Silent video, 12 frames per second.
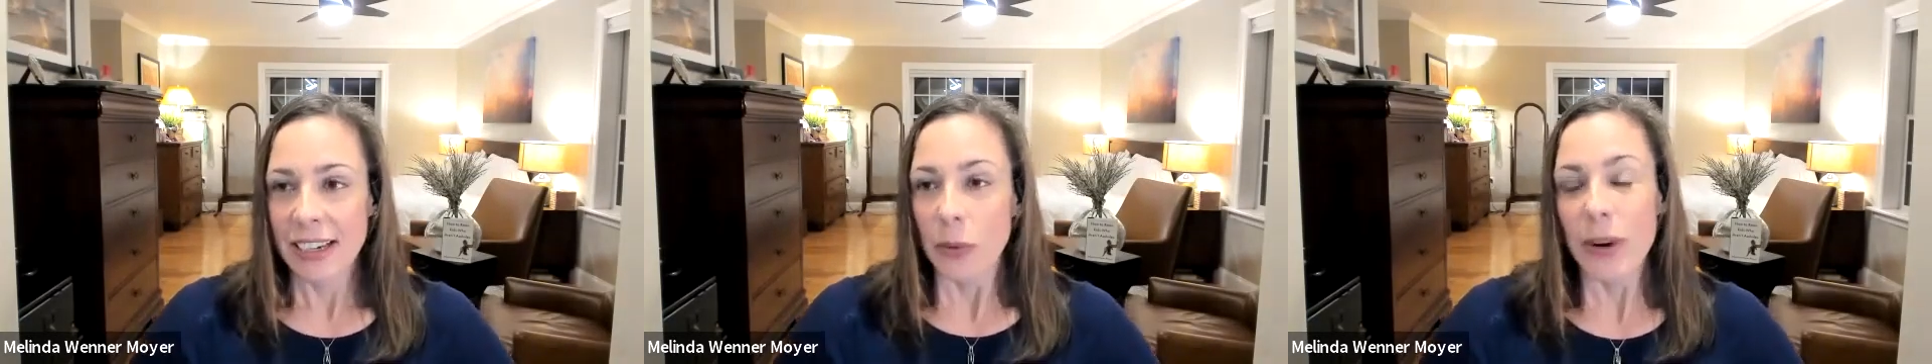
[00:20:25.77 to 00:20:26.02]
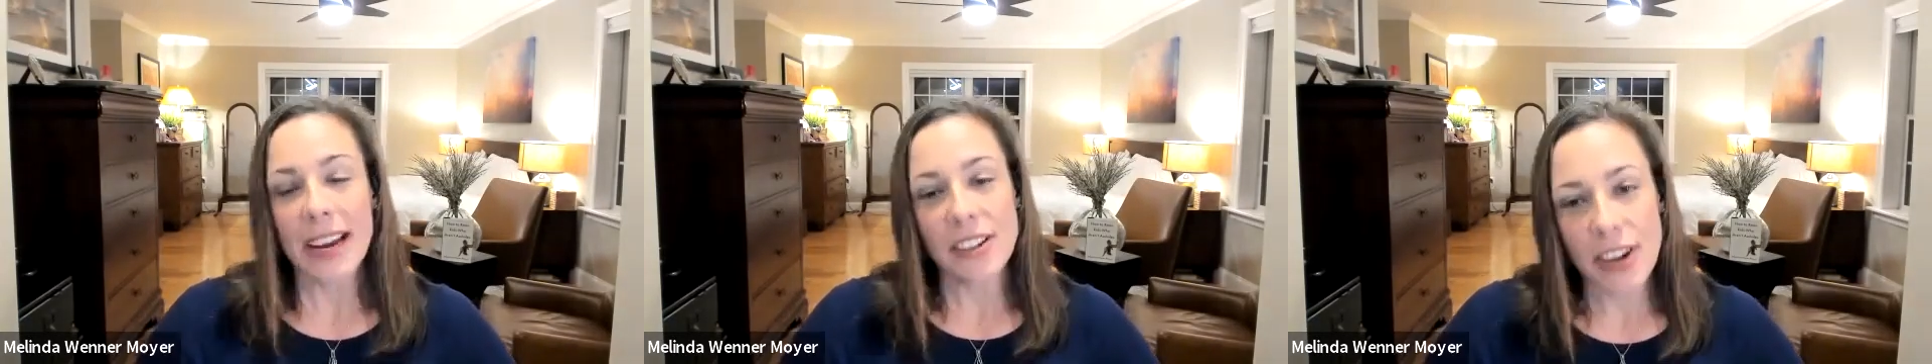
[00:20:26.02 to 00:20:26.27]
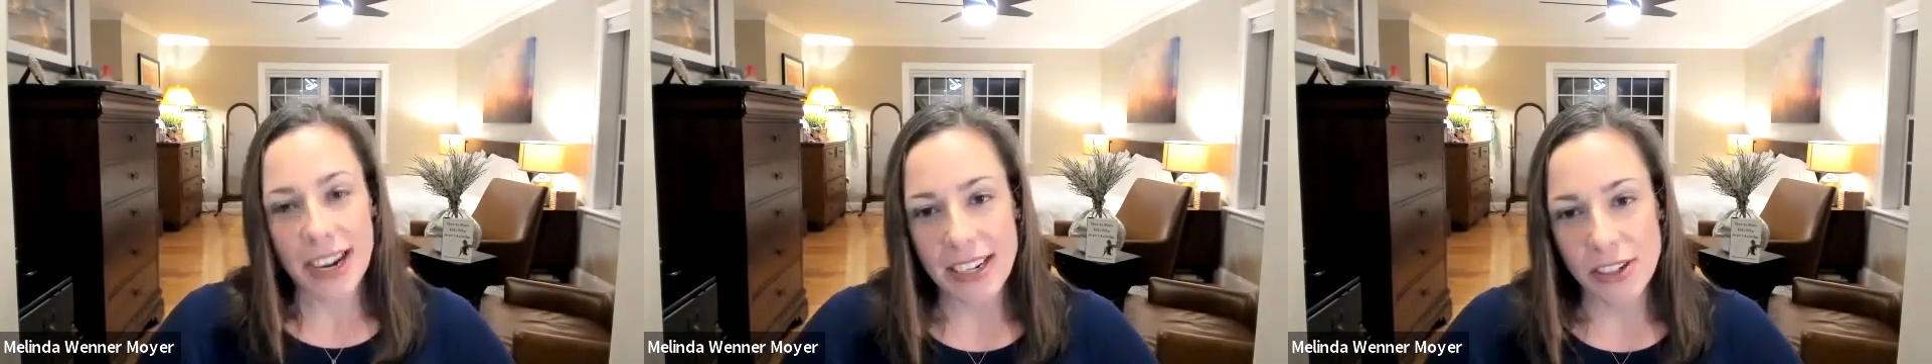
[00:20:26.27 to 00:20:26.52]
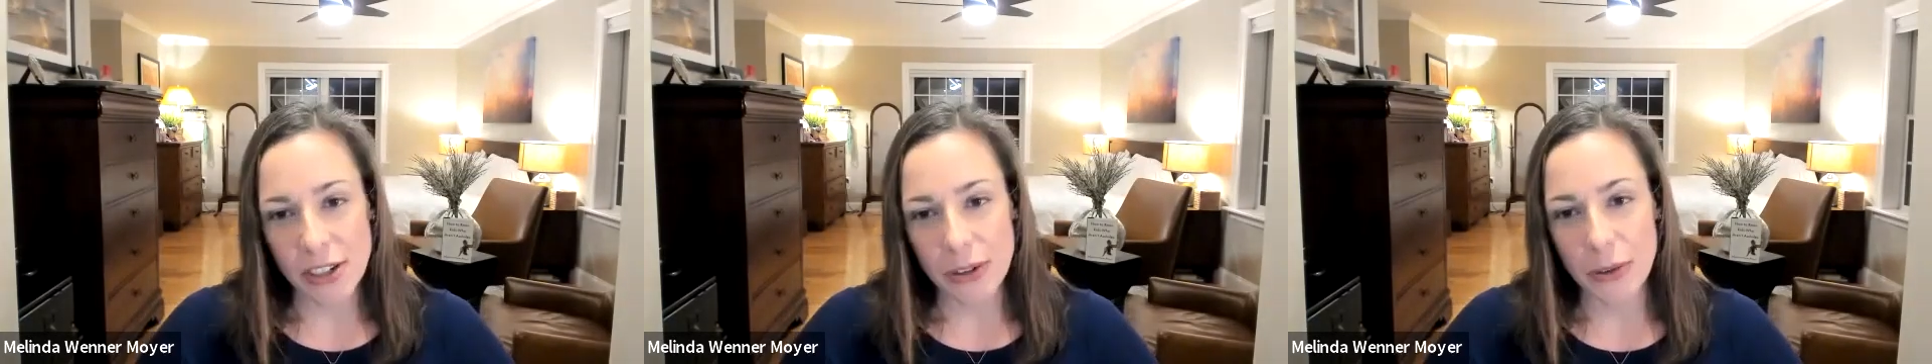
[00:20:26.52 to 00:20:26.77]
try to
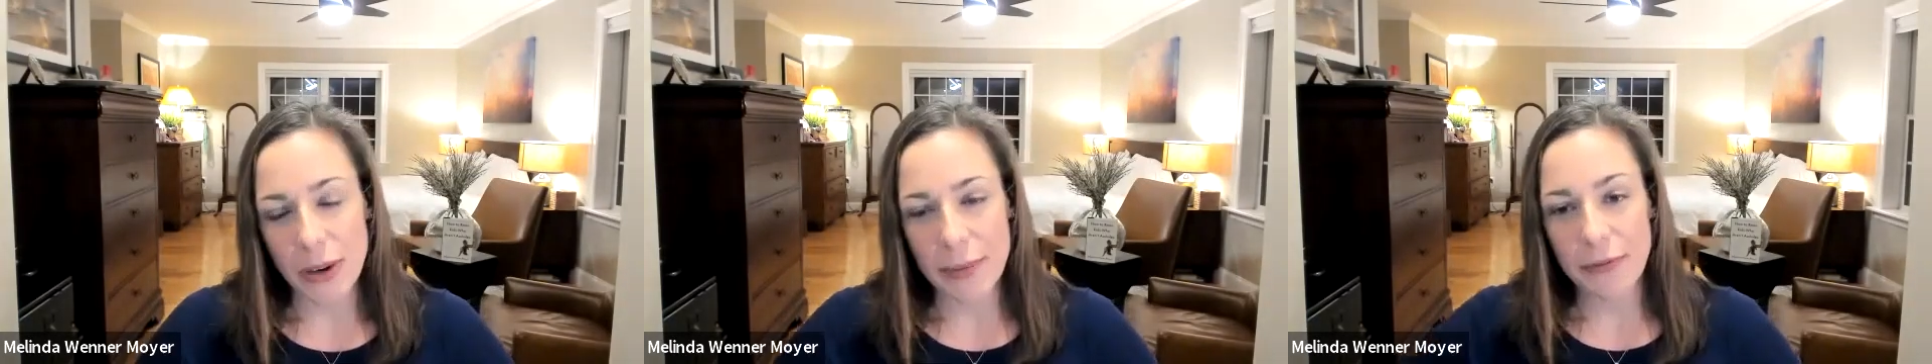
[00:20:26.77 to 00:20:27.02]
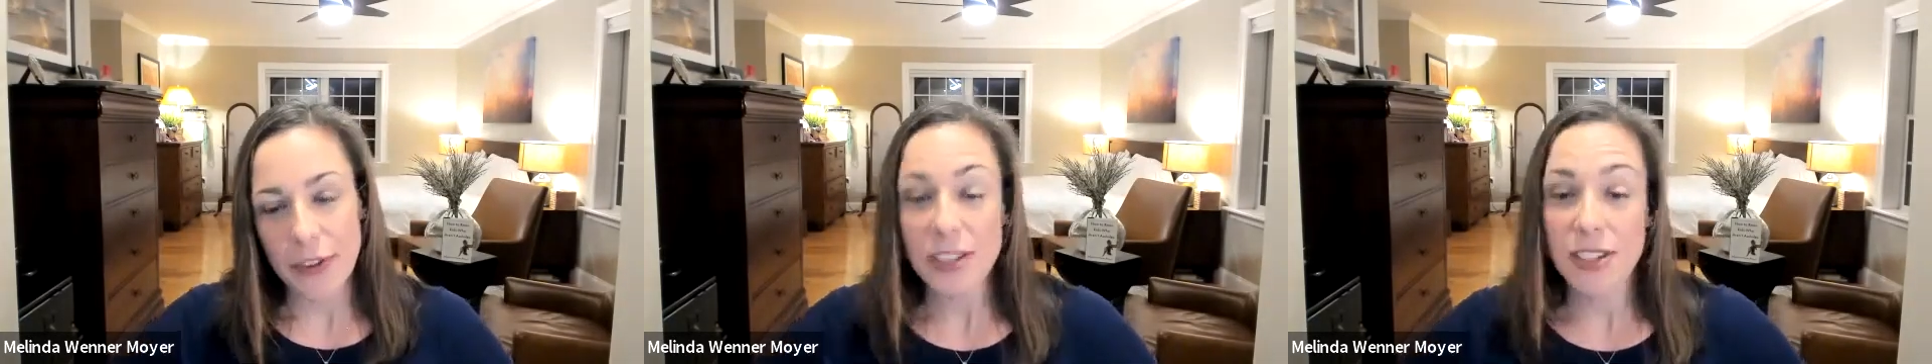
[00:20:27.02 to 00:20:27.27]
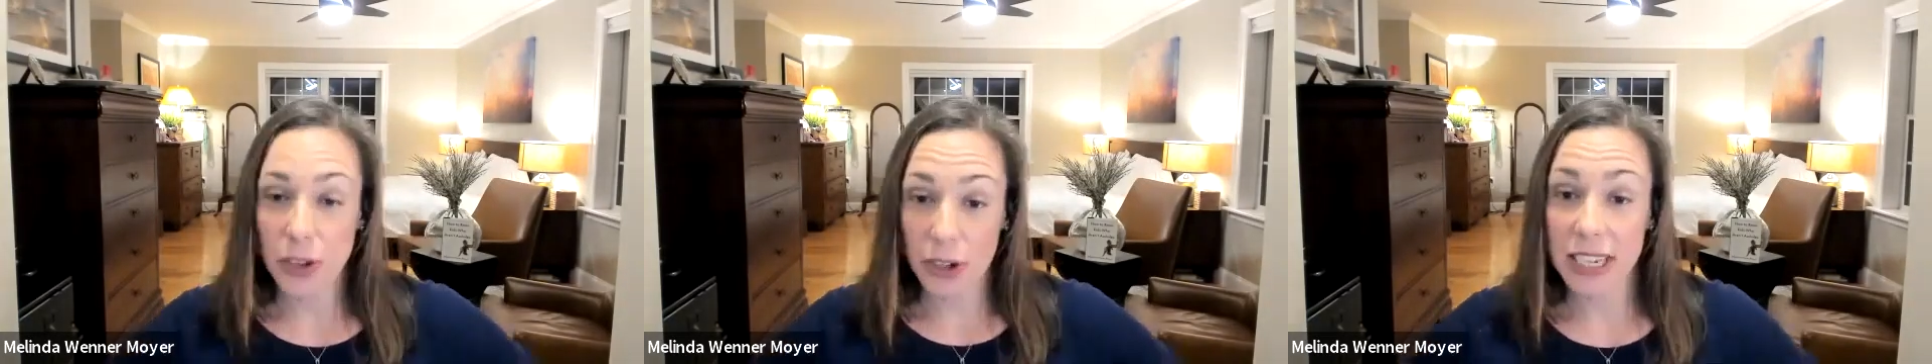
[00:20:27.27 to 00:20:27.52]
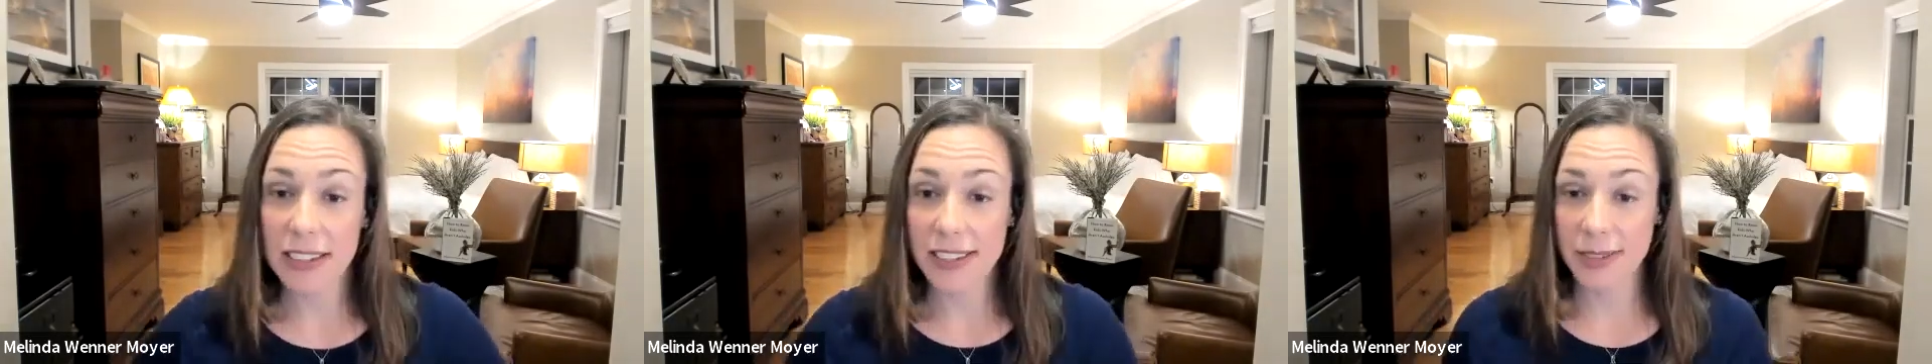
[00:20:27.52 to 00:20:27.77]
do, I mean, first of all,
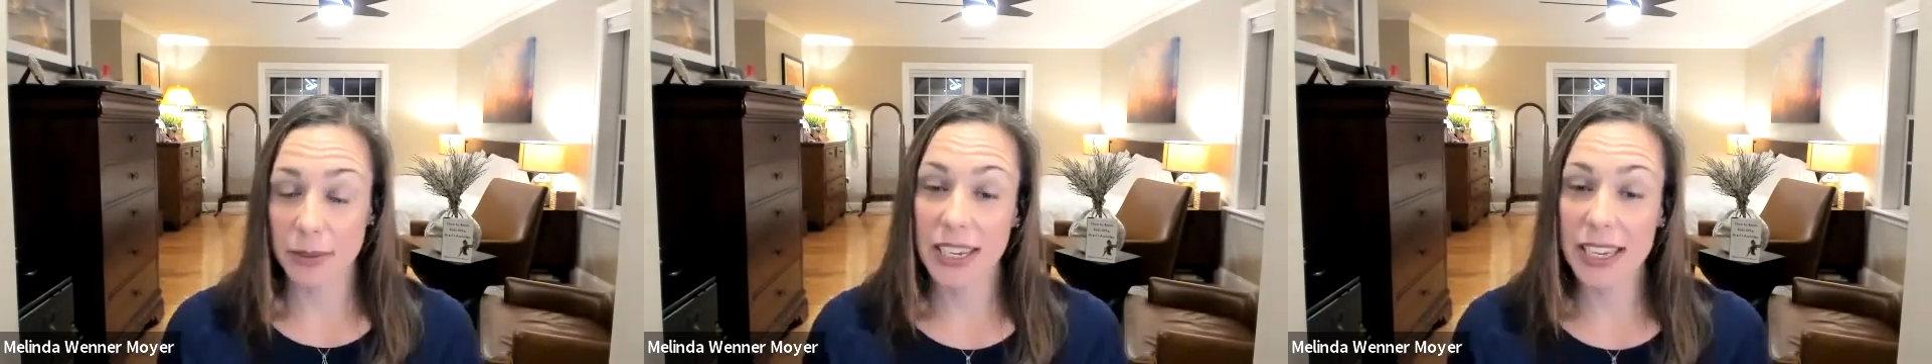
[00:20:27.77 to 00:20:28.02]
kids